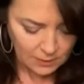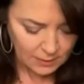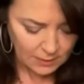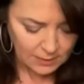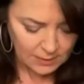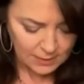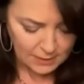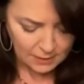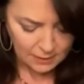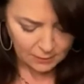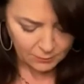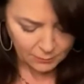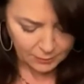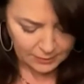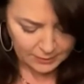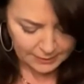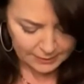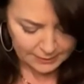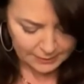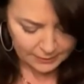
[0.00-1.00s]
This isn't
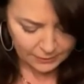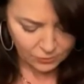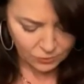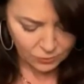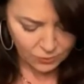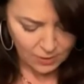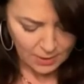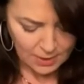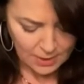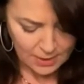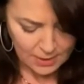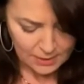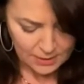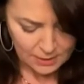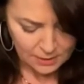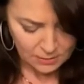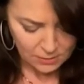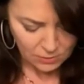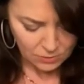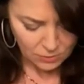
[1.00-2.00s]
completely dry
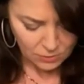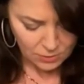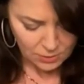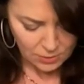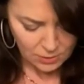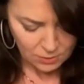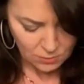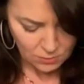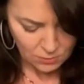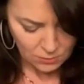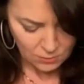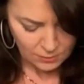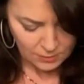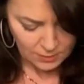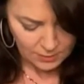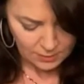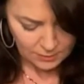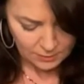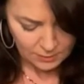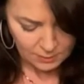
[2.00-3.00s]
either, so on
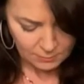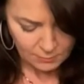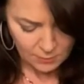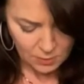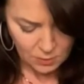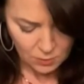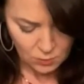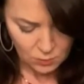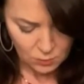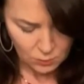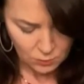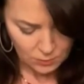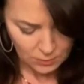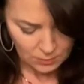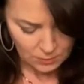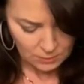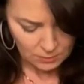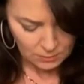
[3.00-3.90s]
the, the mold.